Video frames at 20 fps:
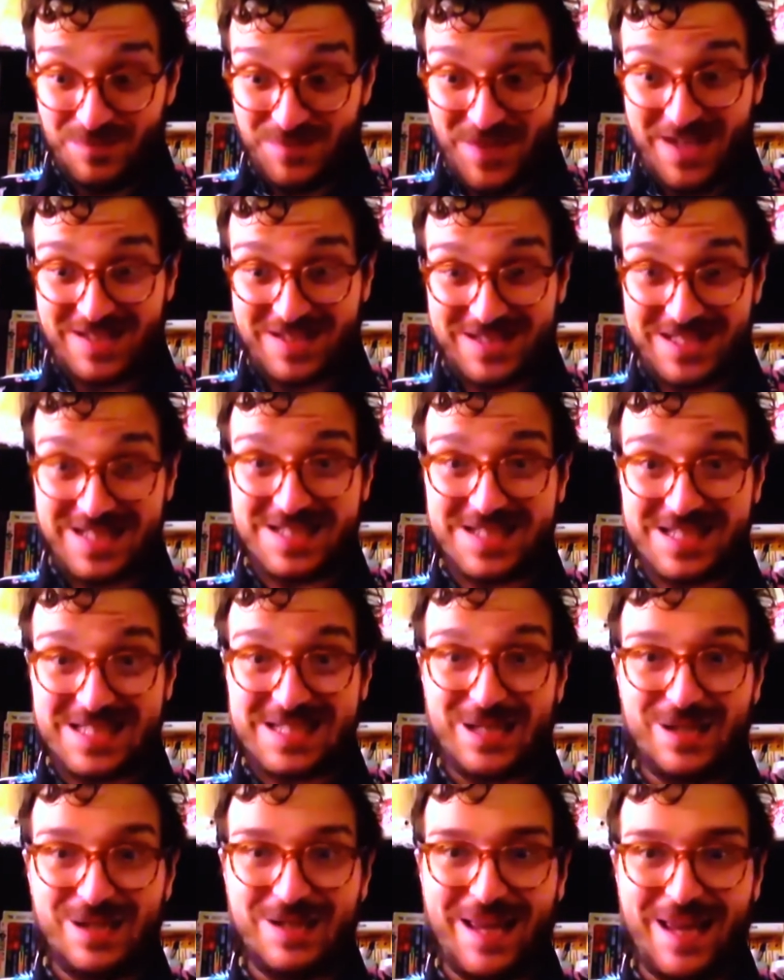That did
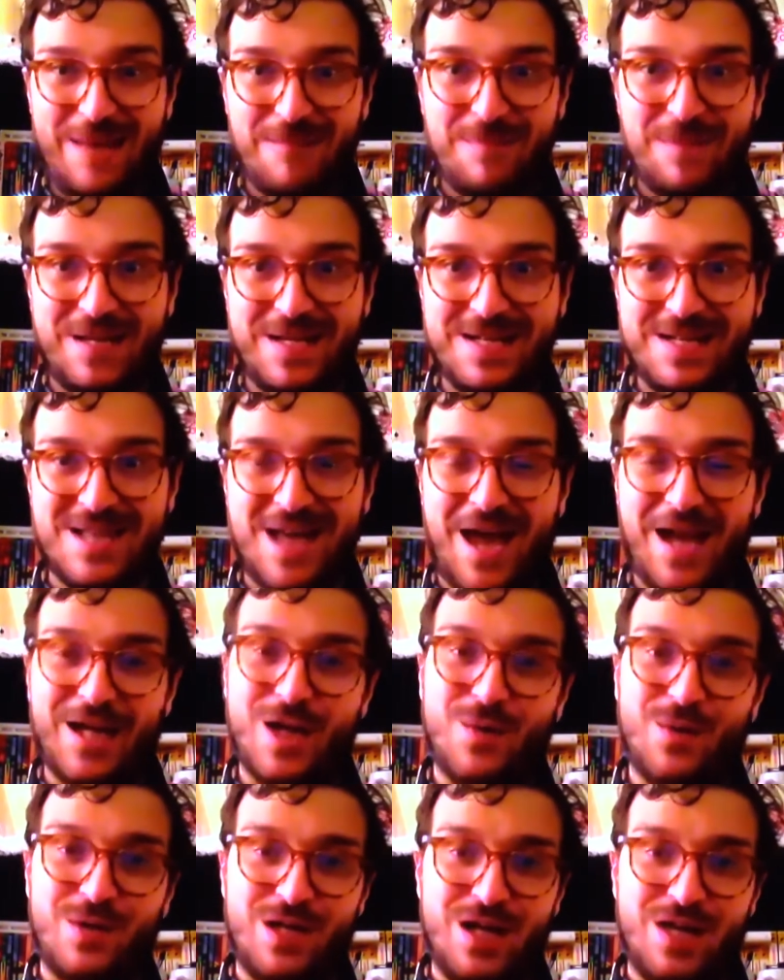still land because I
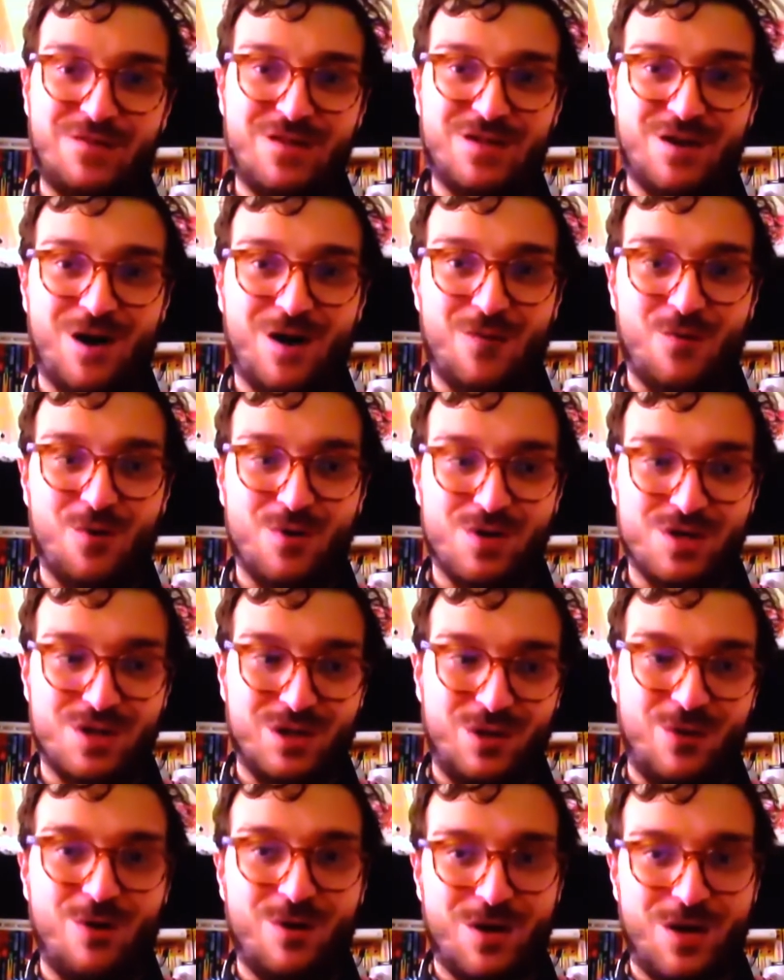know enough Star Wars
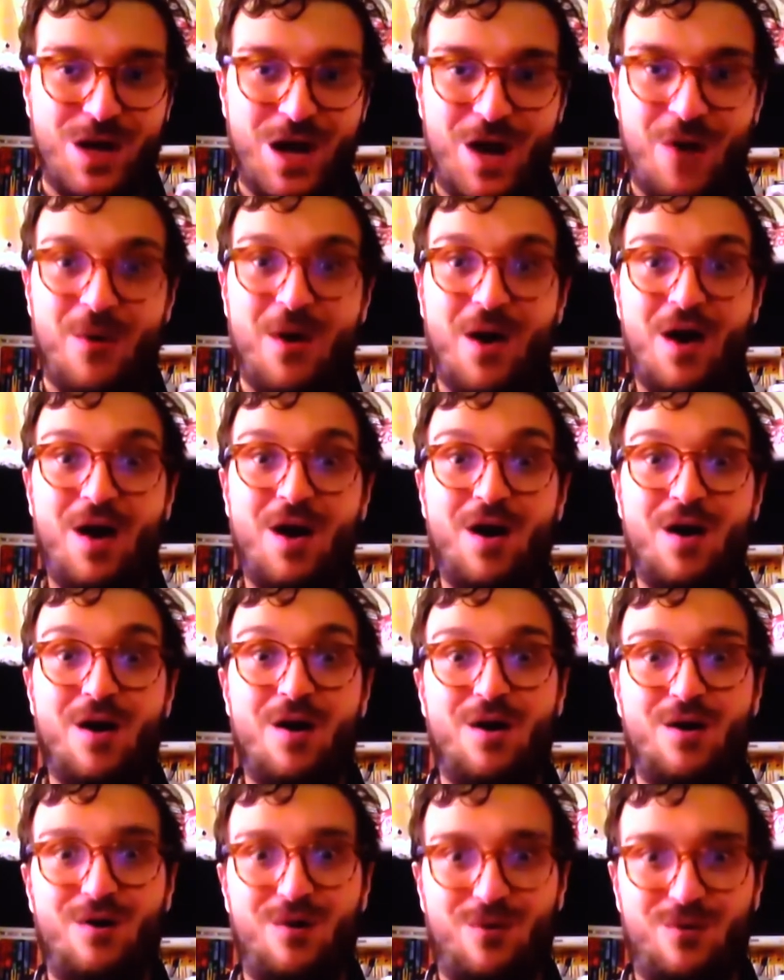lore to know,
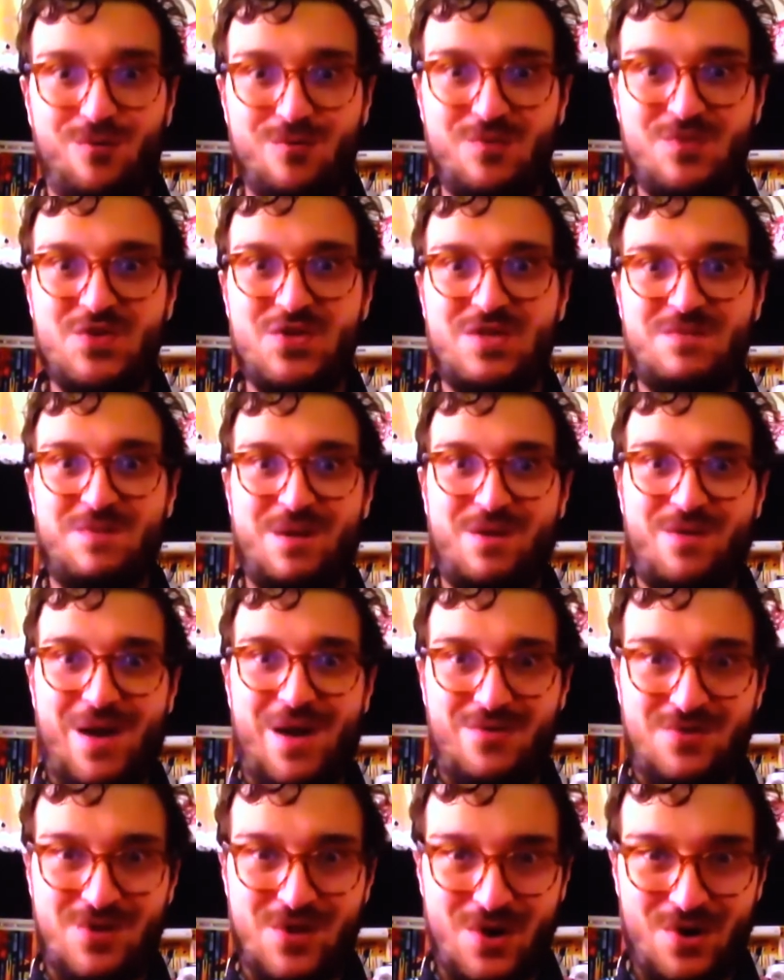oh, she's been
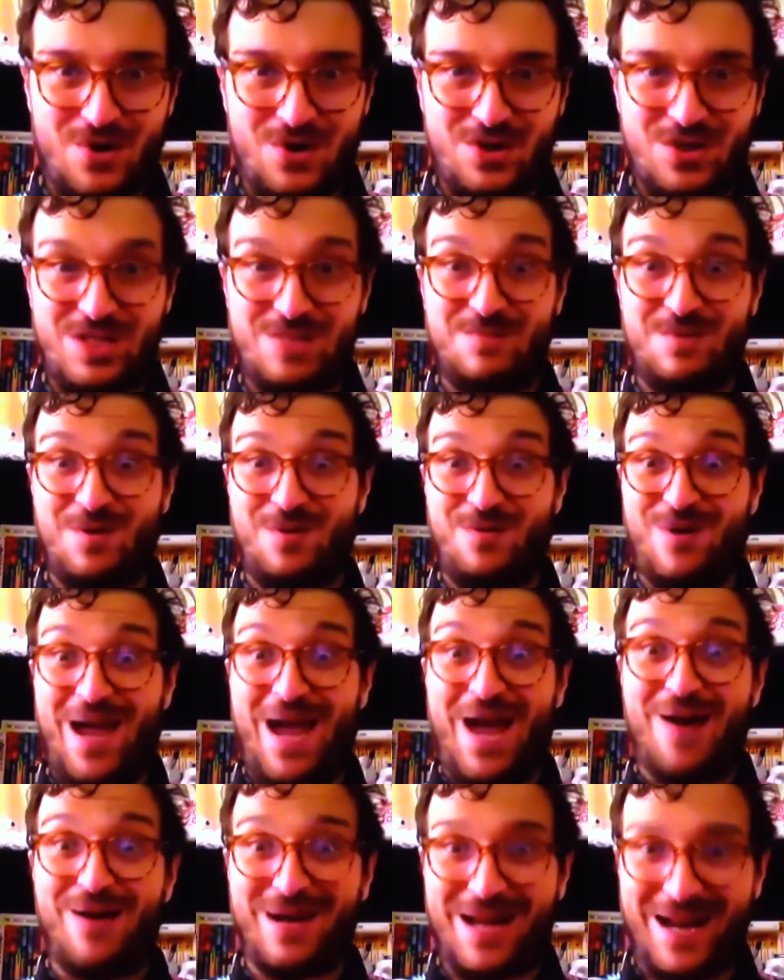around Yoda, she's been
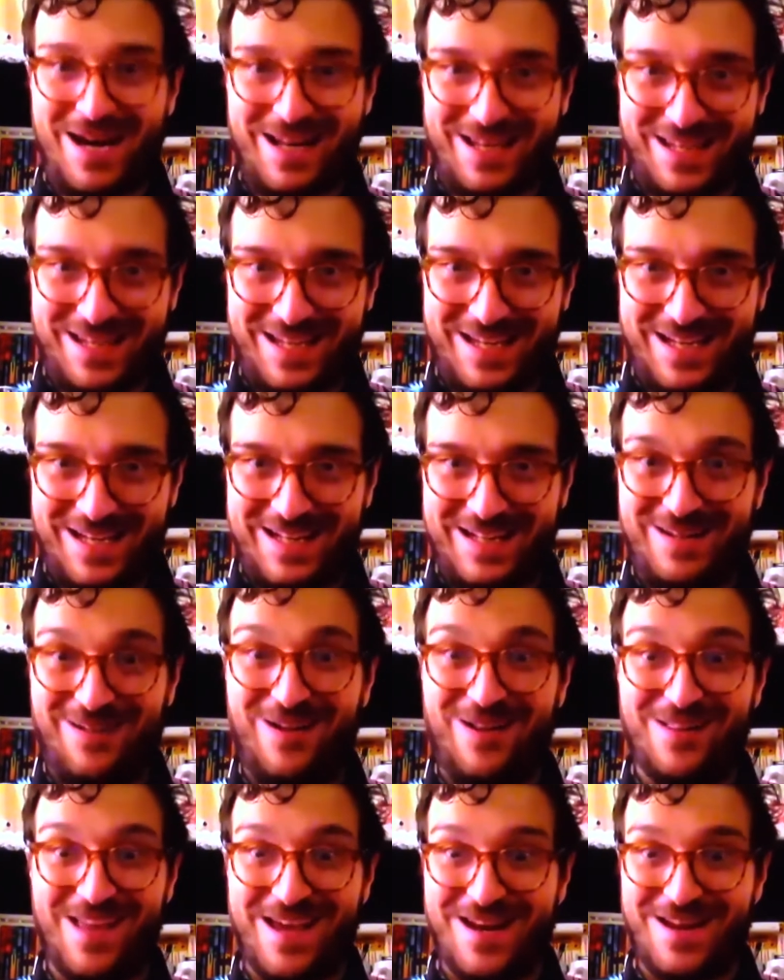around Anakin, and
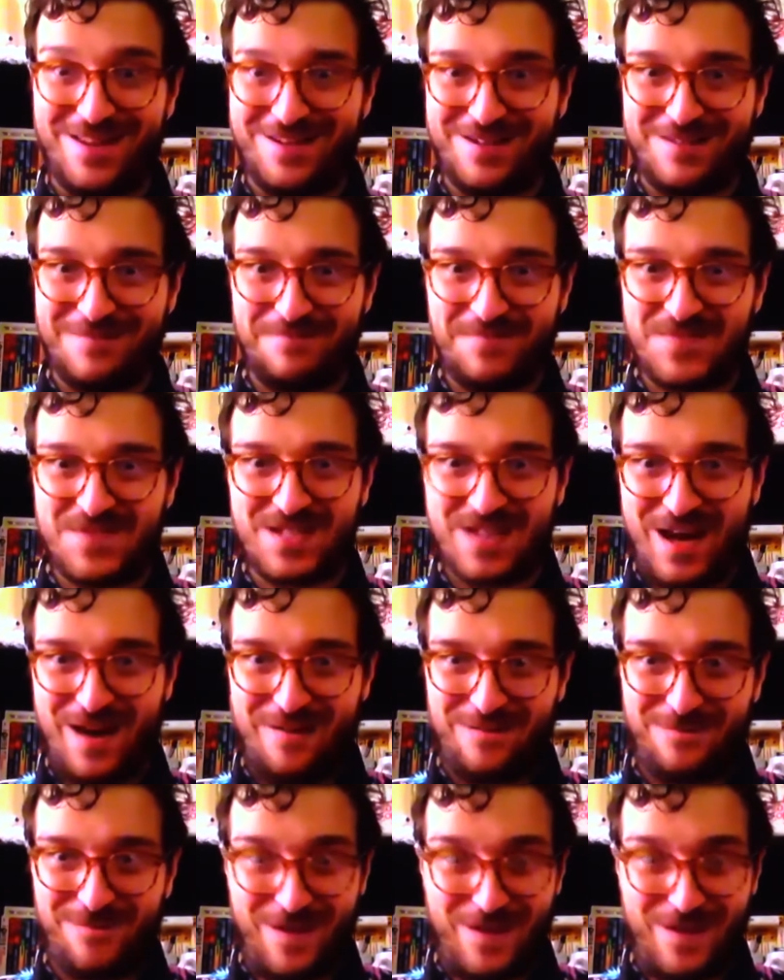all that other stuff.